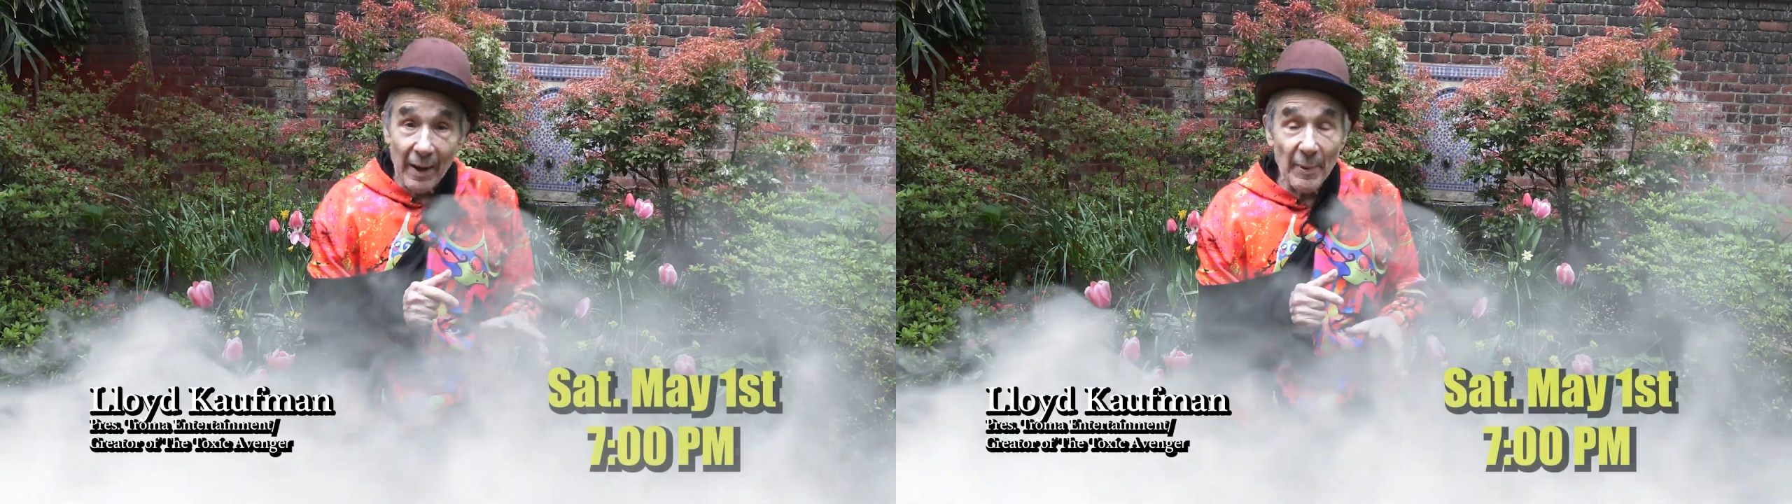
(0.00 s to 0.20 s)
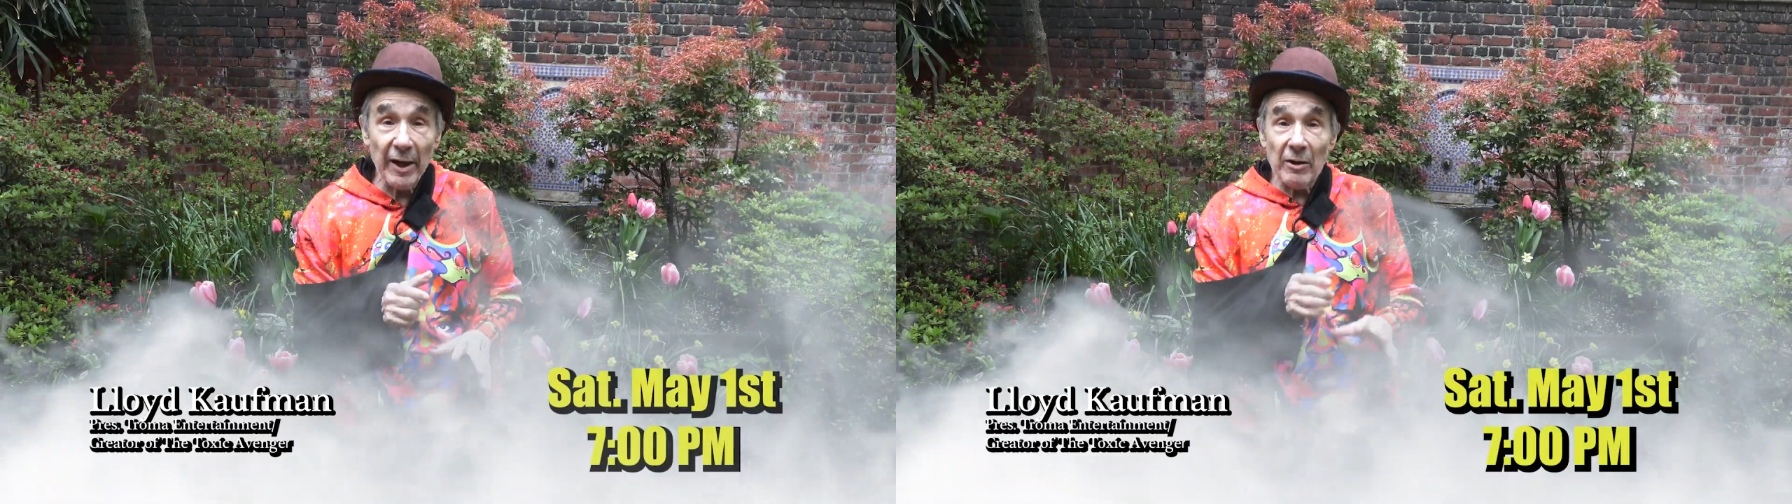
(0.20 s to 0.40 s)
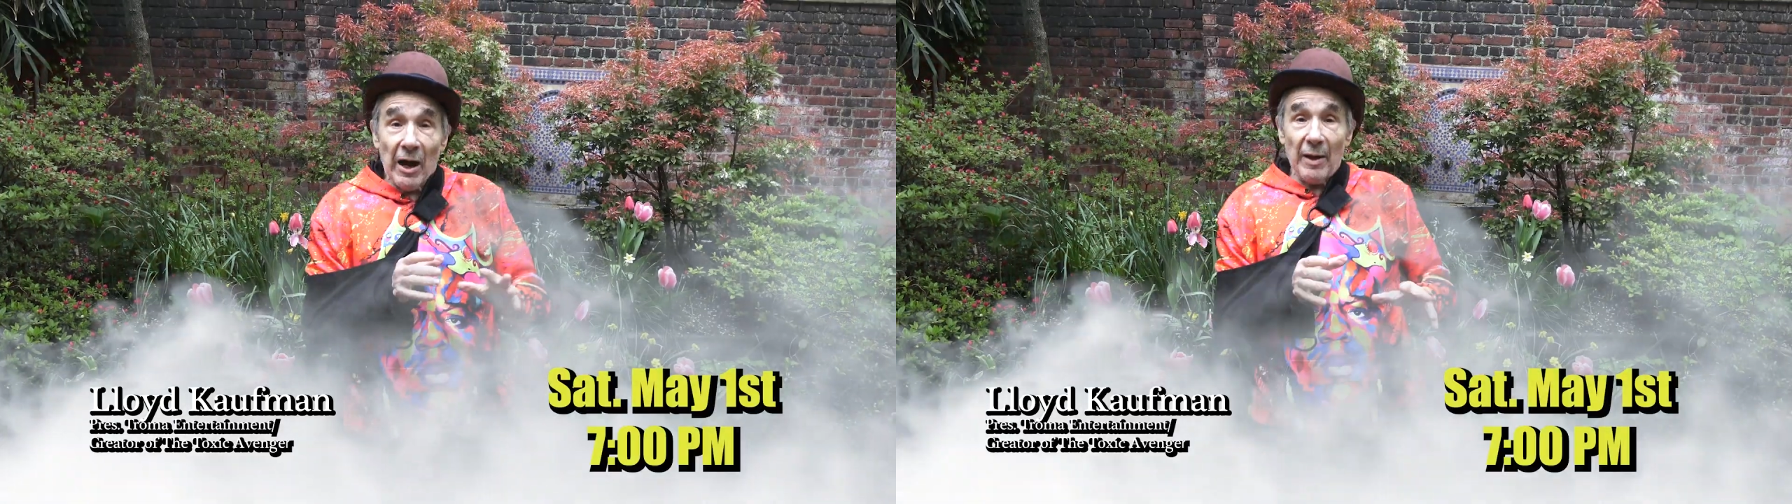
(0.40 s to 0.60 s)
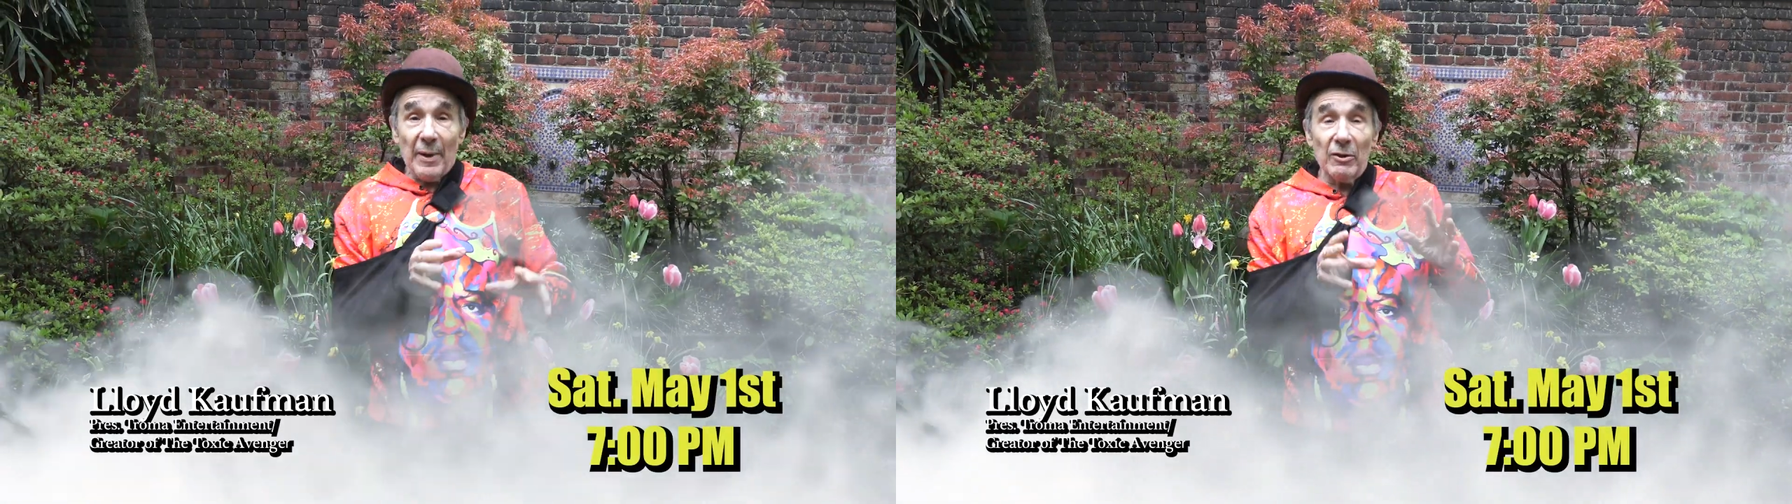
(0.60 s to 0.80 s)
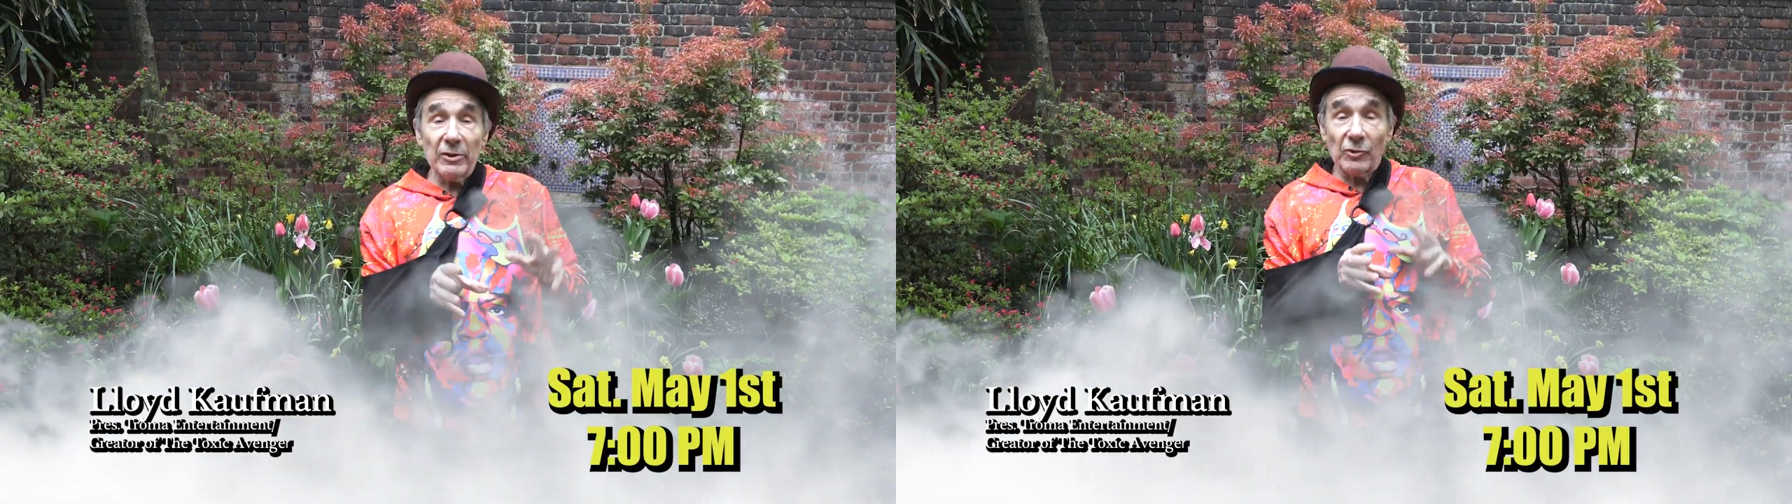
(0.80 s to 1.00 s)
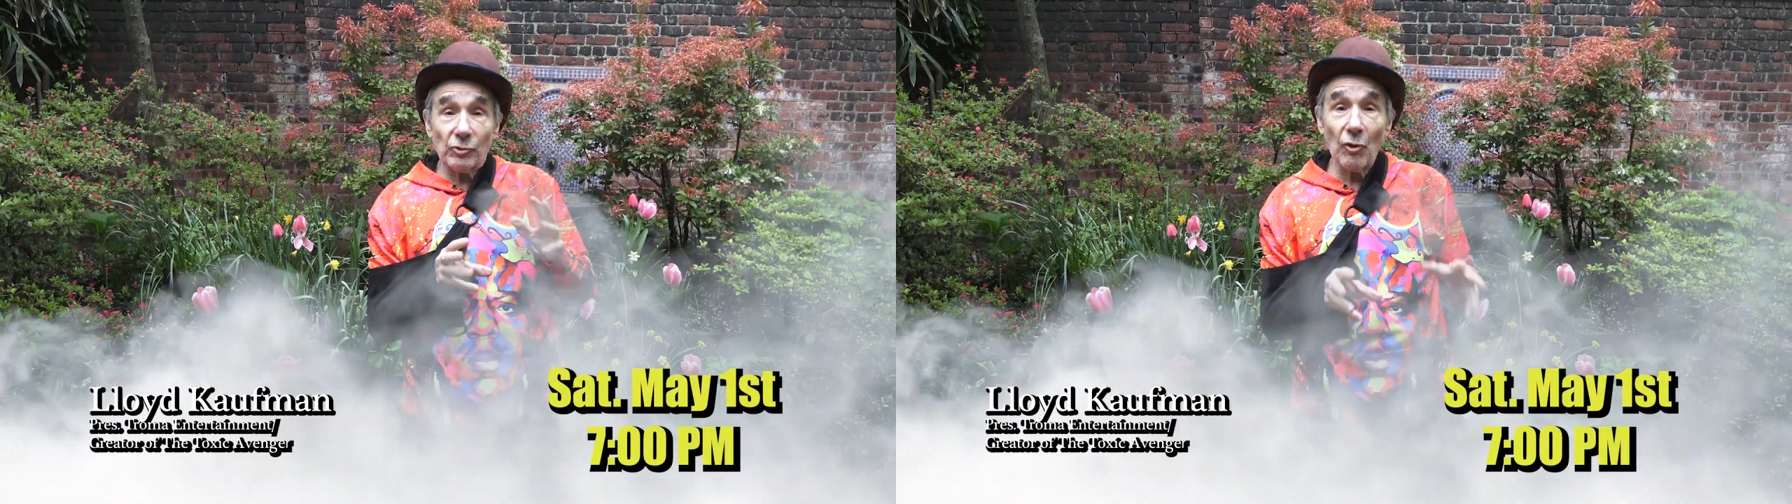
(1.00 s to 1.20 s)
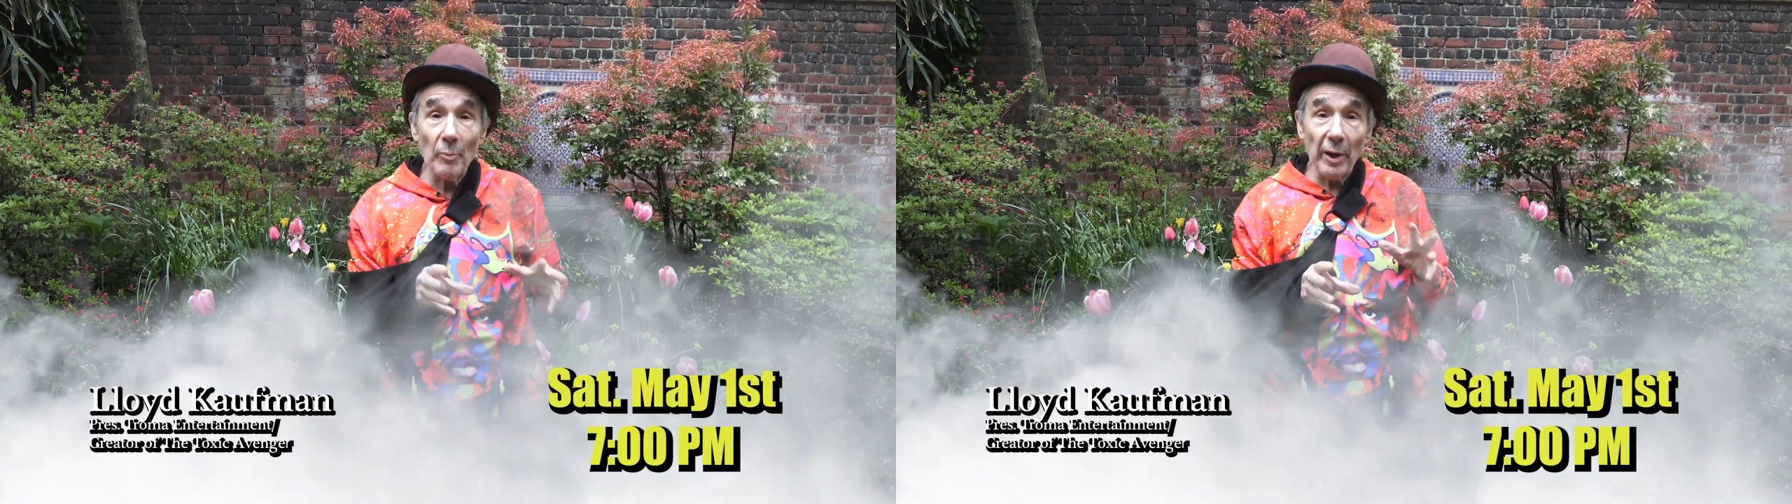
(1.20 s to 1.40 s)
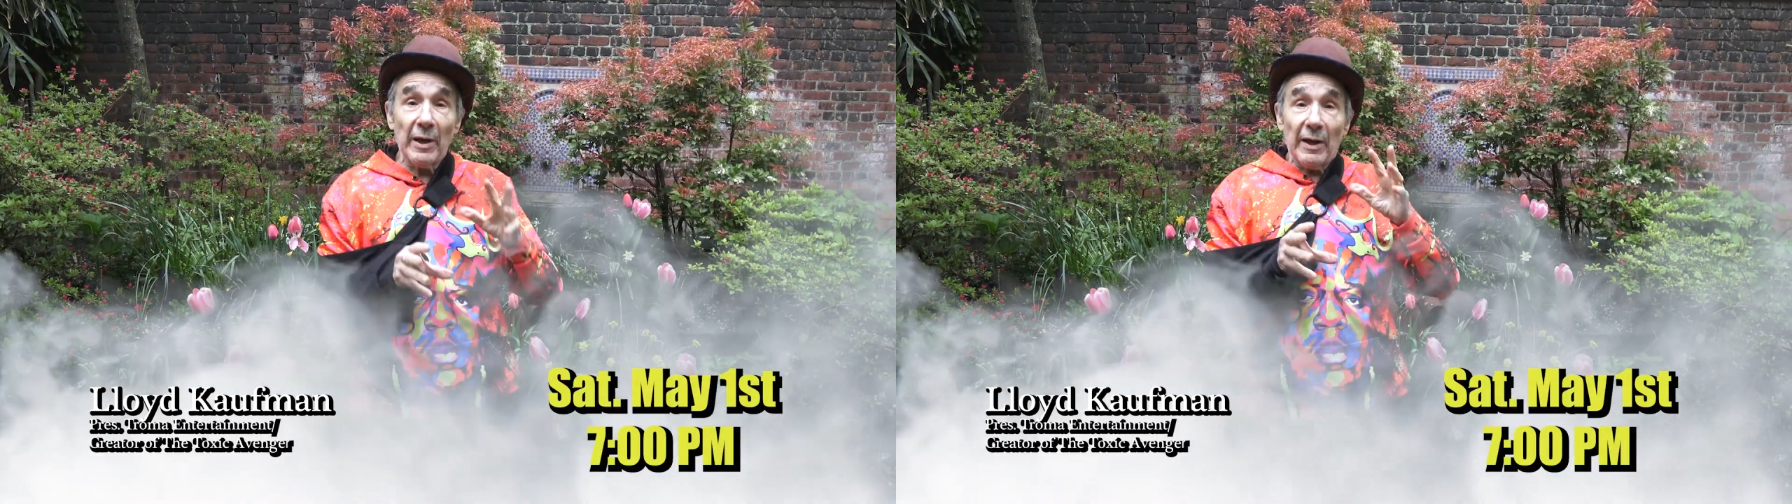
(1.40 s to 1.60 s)
I'm here. I'm here in the
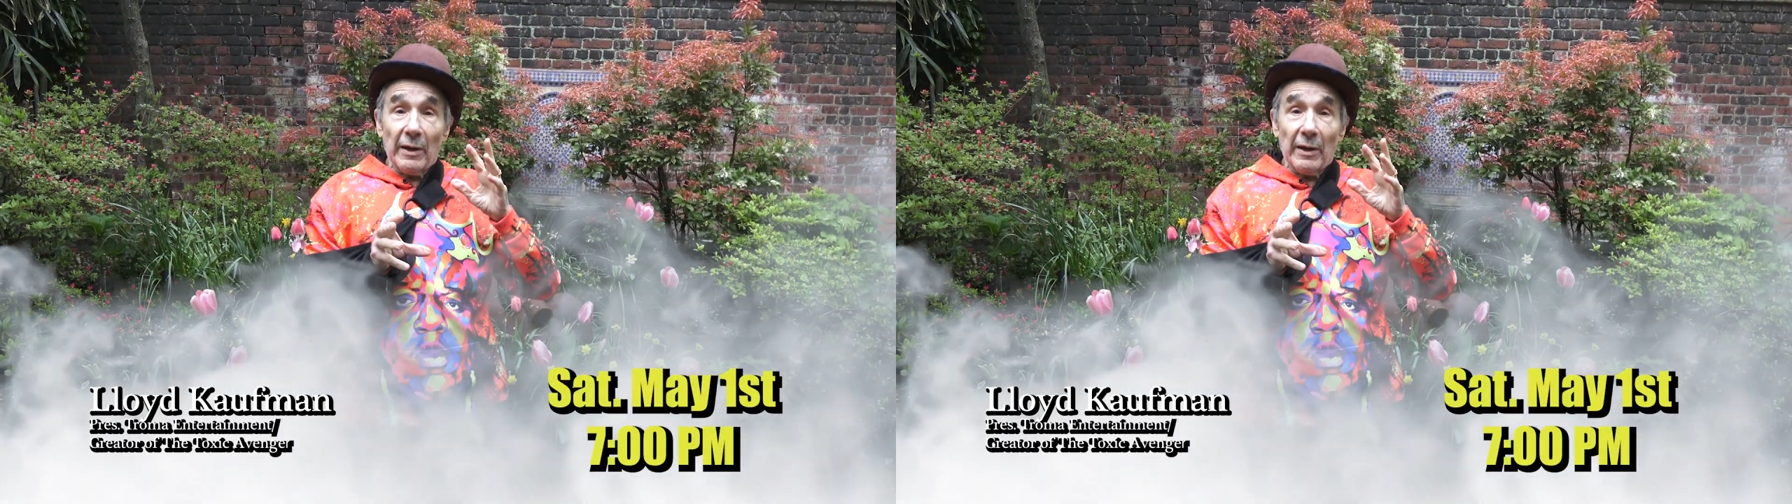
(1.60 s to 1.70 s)
Troma